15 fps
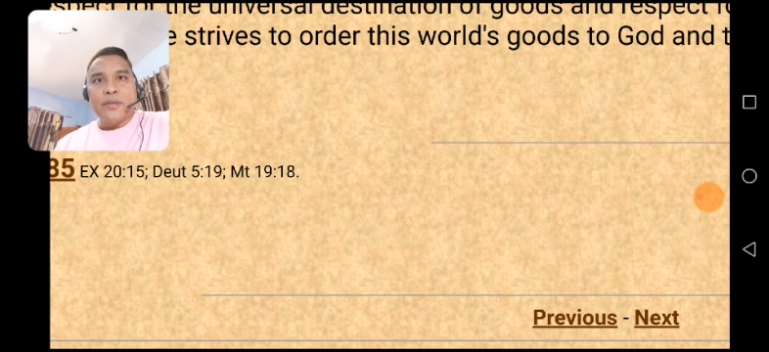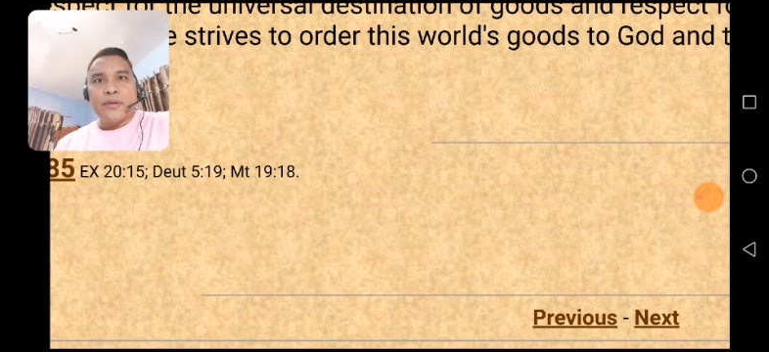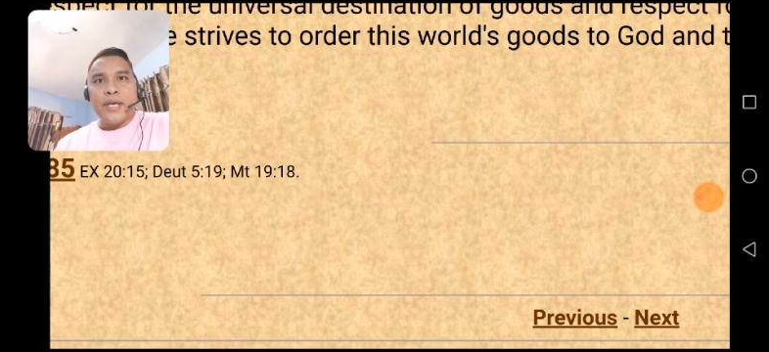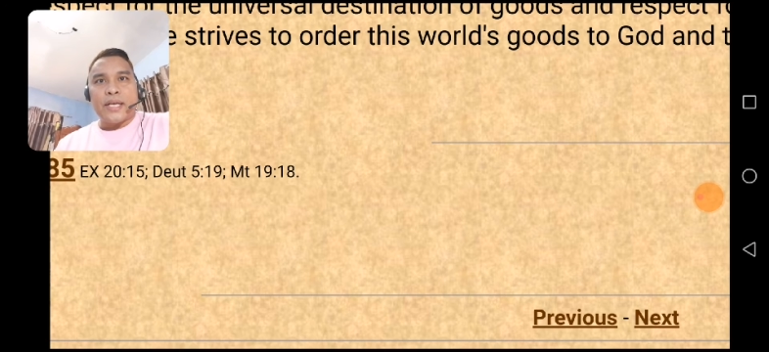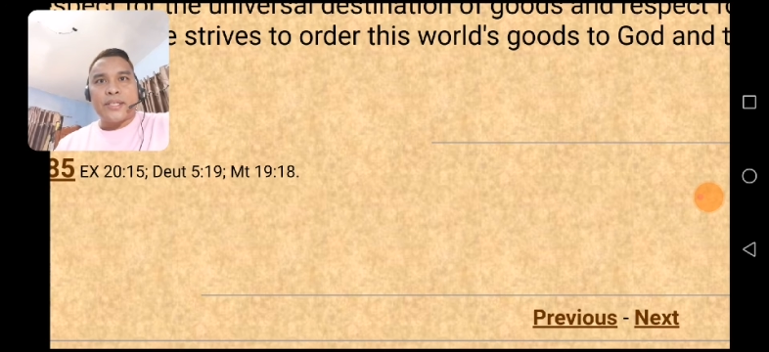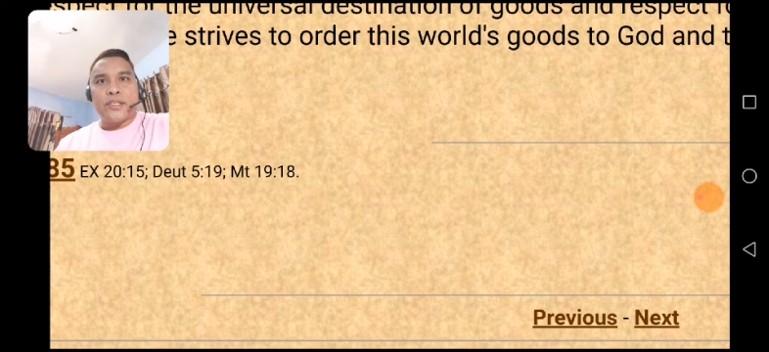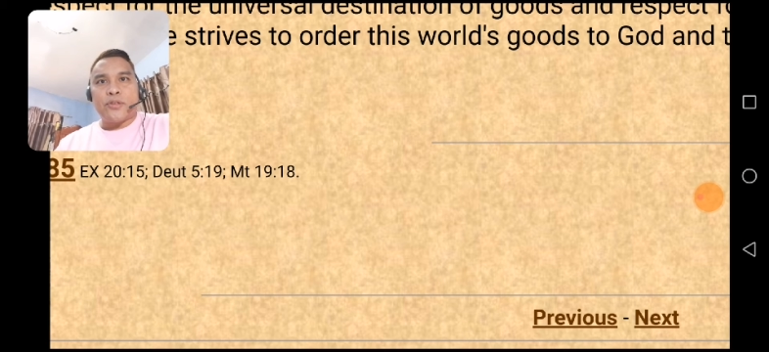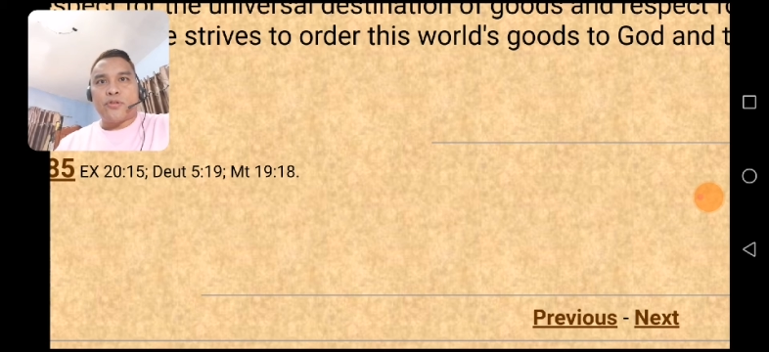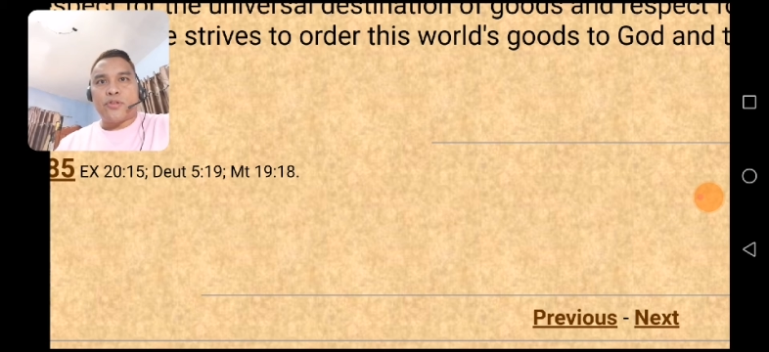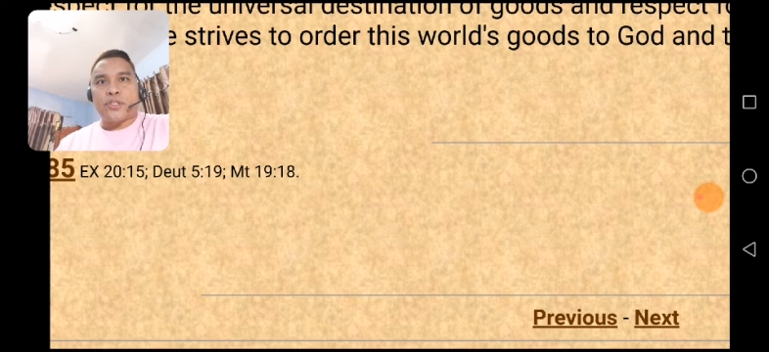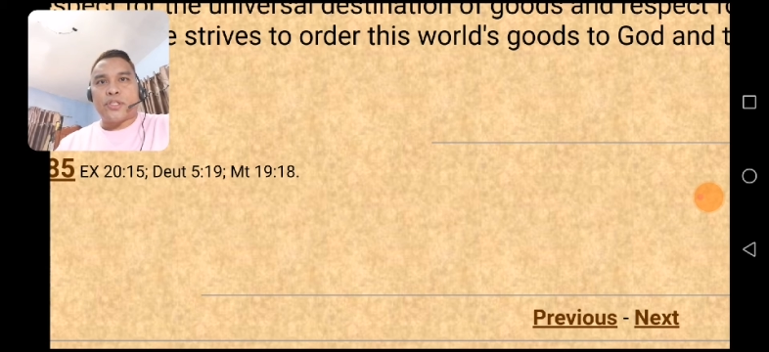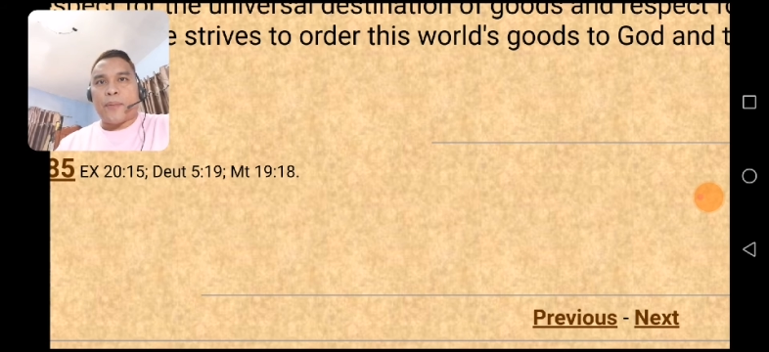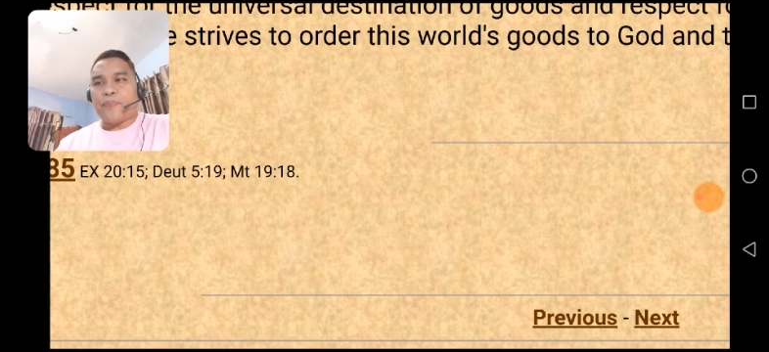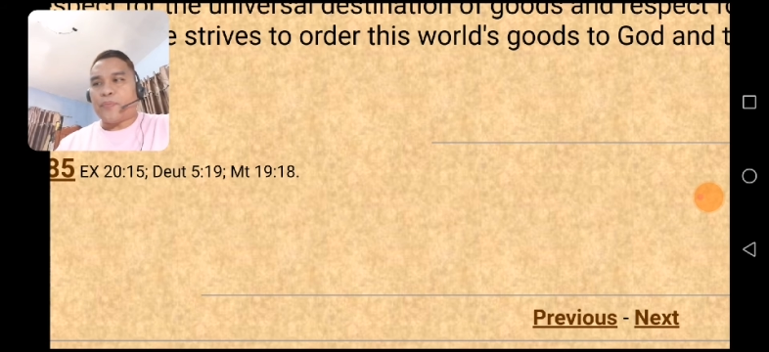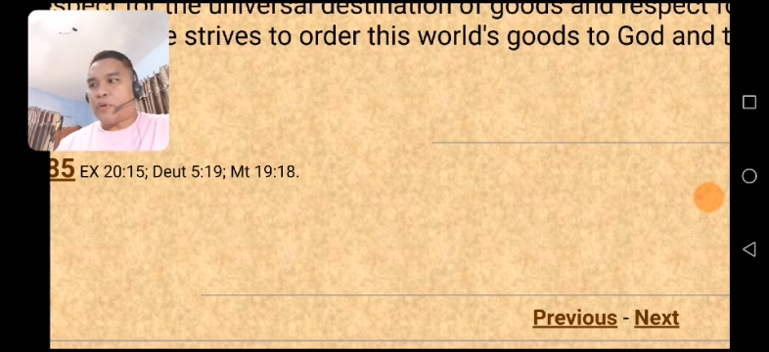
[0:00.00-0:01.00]
Ang Exodus
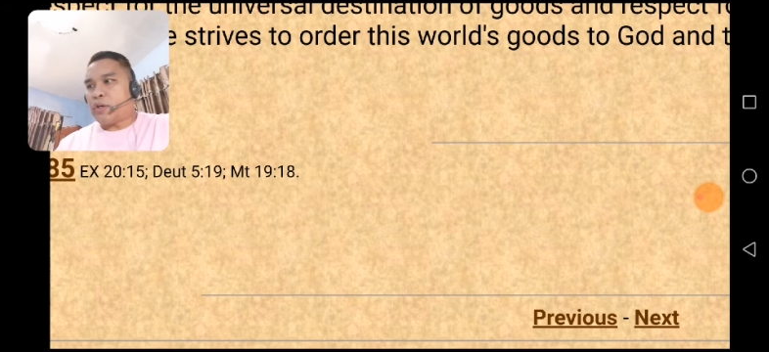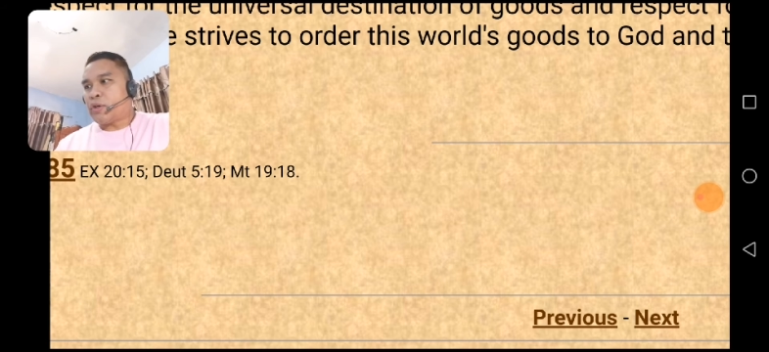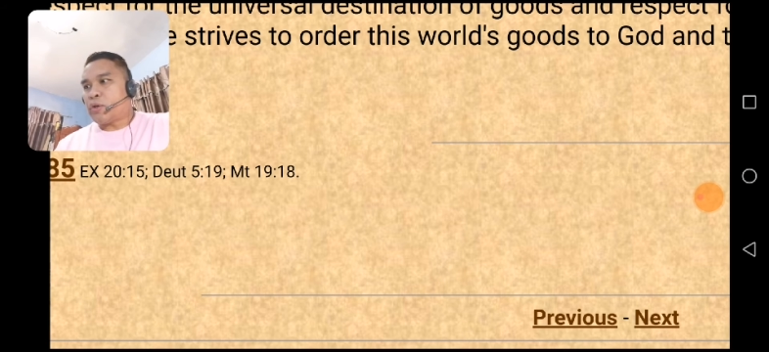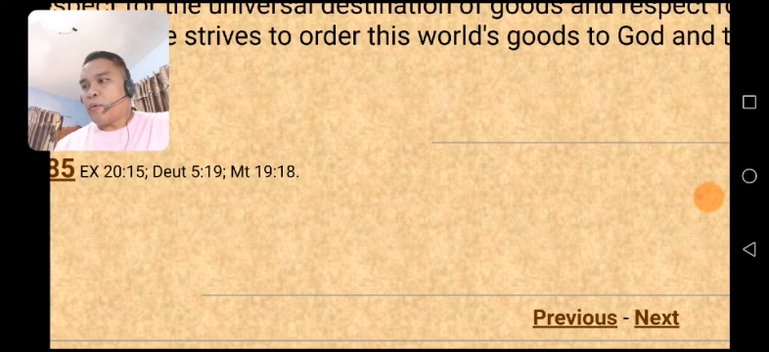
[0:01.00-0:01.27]
chapter